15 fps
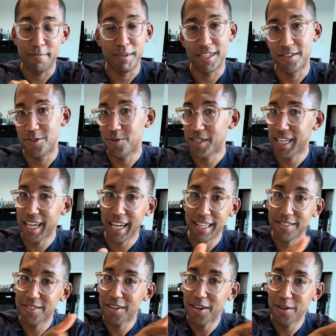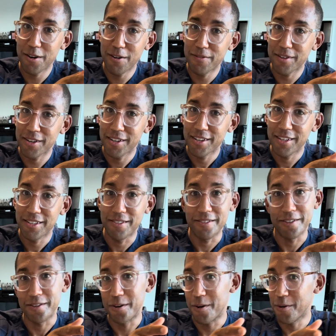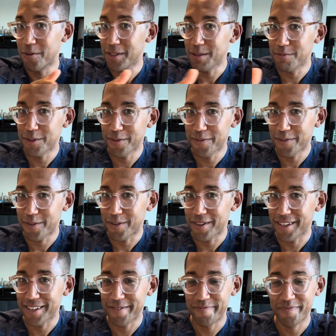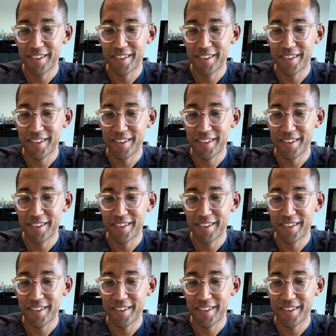because you can't start over, you can only move forward.